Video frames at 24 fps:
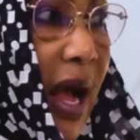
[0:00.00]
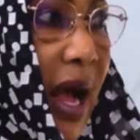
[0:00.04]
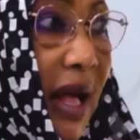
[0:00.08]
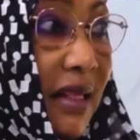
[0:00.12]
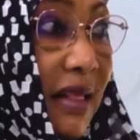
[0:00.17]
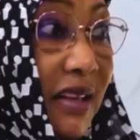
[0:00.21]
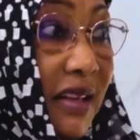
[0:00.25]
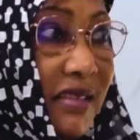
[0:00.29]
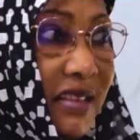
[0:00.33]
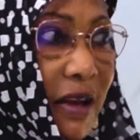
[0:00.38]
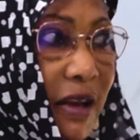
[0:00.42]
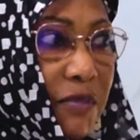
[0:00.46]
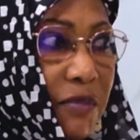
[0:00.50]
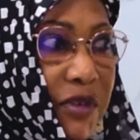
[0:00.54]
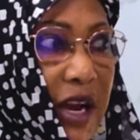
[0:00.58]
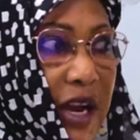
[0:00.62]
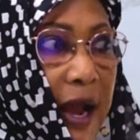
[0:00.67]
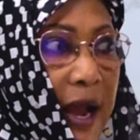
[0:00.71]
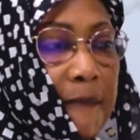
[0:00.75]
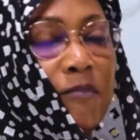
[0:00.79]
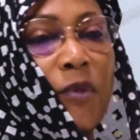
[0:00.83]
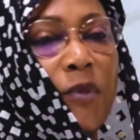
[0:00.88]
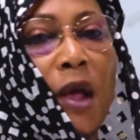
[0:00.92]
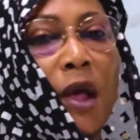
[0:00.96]
At the same
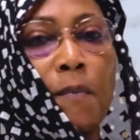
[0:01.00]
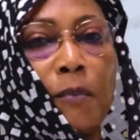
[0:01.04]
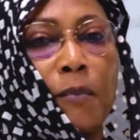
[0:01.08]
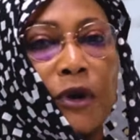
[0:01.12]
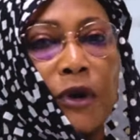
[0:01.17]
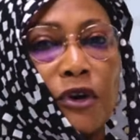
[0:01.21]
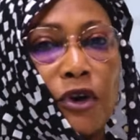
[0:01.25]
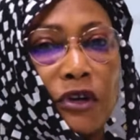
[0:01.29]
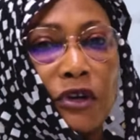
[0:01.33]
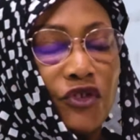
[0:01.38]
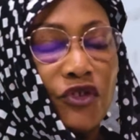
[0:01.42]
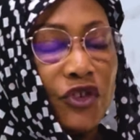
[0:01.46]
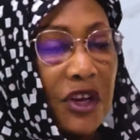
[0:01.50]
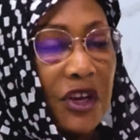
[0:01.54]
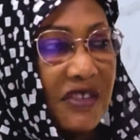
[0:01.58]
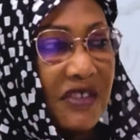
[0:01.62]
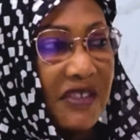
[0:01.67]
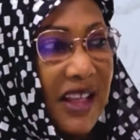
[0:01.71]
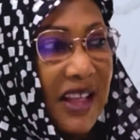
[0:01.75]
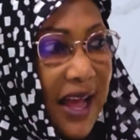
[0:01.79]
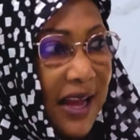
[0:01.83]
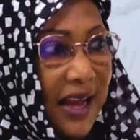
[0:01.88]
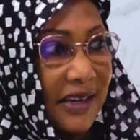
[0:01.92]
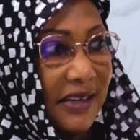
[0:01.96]
time. But not just
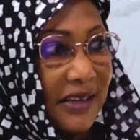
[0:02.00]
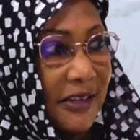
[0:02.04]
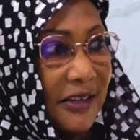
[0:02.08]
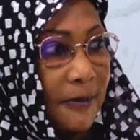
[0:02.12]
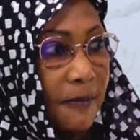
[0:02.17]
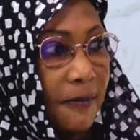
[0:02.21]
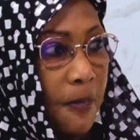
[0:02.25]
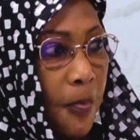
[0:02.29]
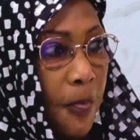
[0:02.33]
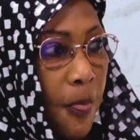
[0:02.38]
that.